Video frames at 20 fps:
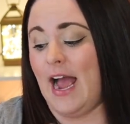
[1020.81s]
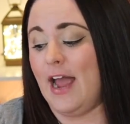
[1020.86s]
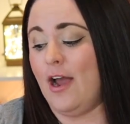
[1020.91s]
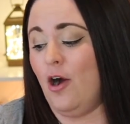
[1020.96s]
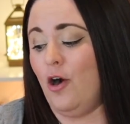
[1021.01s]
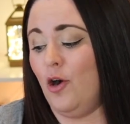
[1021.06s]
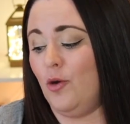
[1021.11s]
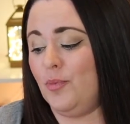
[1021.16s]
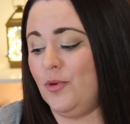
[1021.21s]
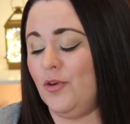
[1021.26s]
I
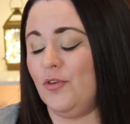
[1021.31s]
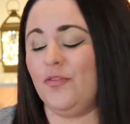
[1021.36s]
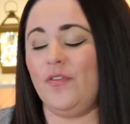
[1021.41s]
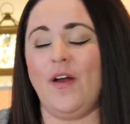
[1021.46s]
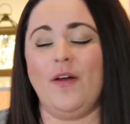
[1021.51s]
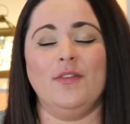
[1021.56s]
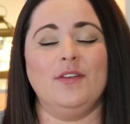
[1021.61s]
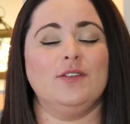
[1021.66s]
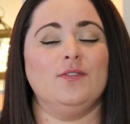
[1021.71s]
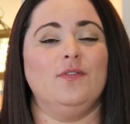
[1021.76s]
hope you
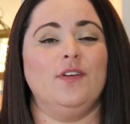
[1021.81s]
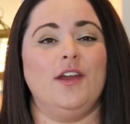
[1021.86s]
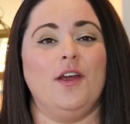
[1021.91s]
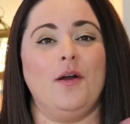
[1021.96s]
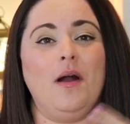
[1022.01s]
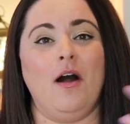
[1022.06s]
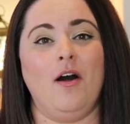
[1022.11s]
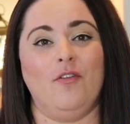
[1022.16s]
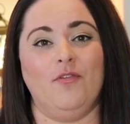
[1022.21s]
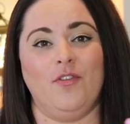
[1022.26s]
found this
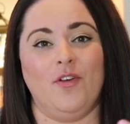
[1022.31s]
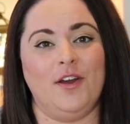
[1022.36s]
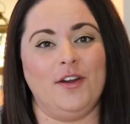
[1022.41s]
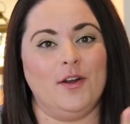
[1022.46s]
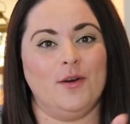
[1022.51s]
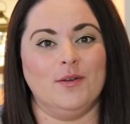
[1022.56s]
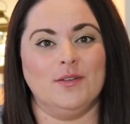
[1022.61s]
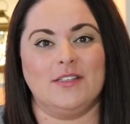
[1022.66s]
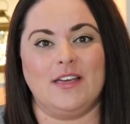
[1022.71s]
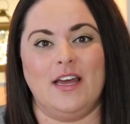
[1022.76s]
video helpful. I
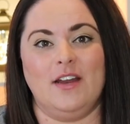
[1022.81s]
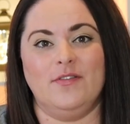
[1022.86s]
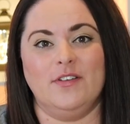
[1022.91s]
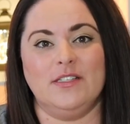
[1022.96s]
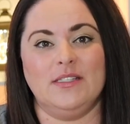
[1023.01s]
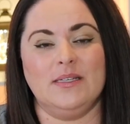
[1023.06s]
know it was kind of a